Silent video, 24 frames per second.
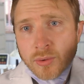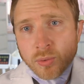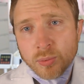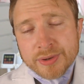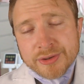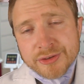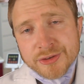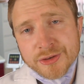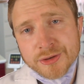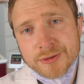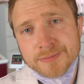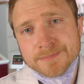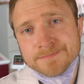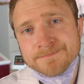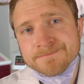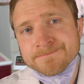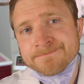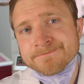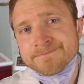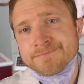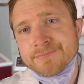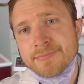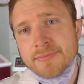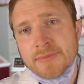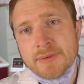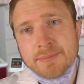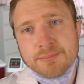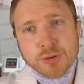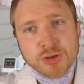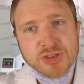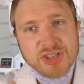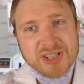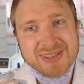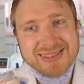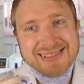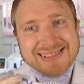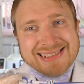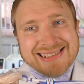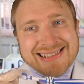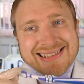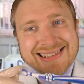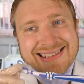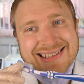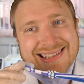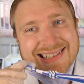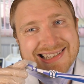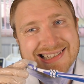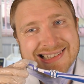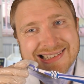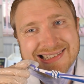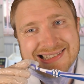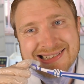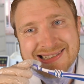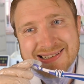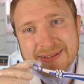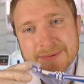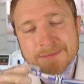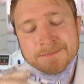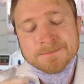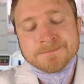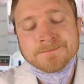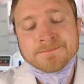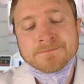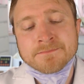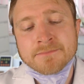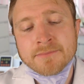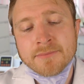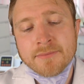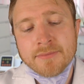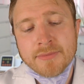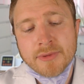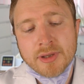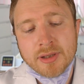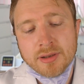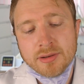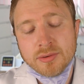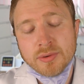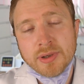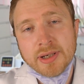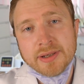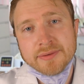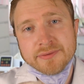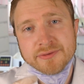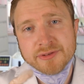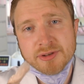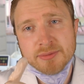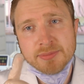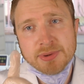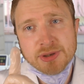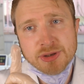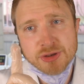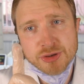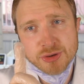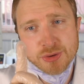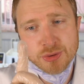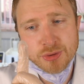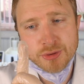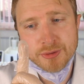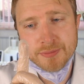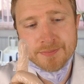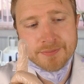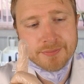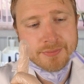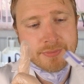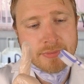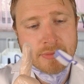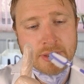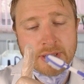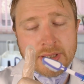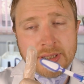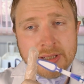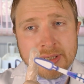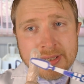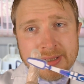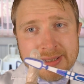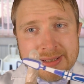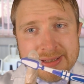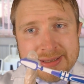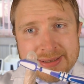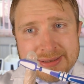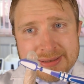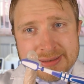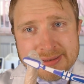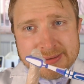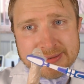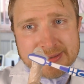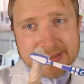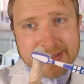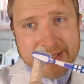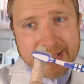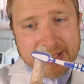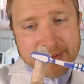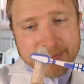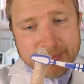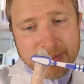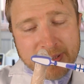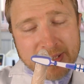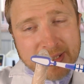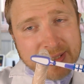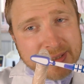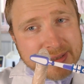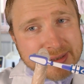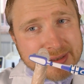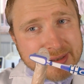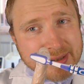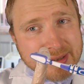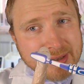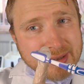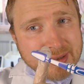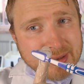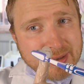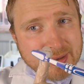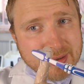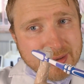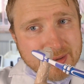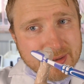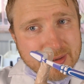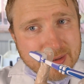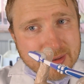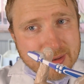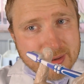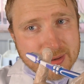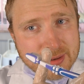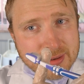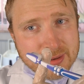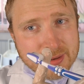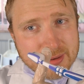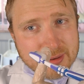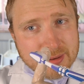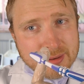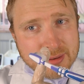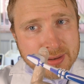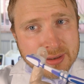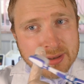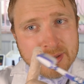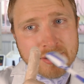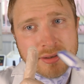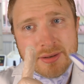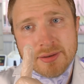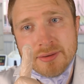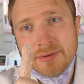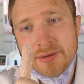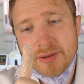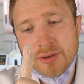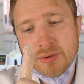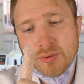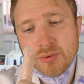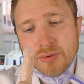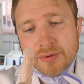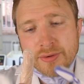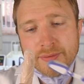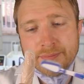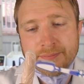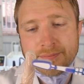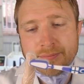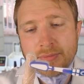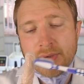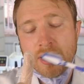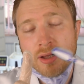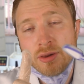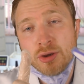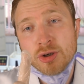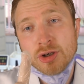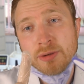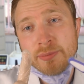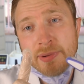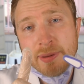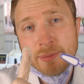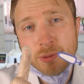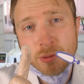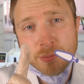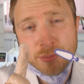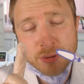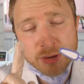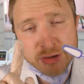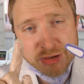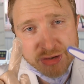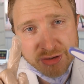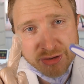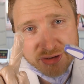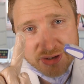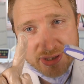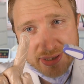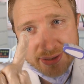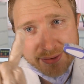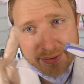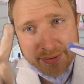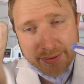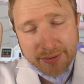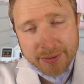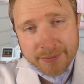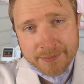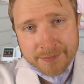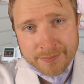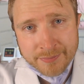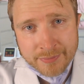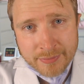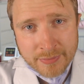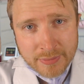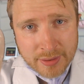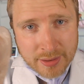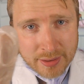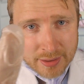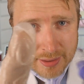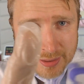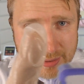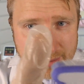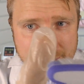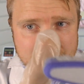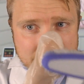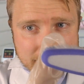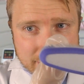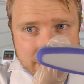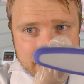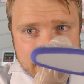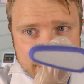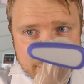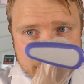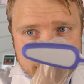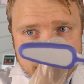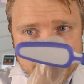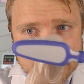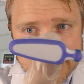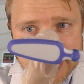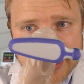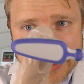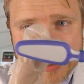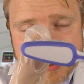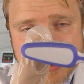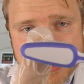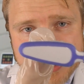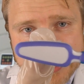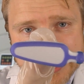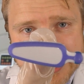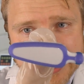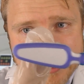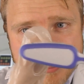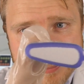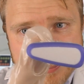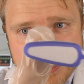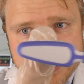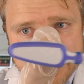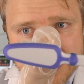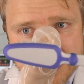When you're brushing the teeth, you have to be sure to get behind the corner. A lot of people brush their teeth like this.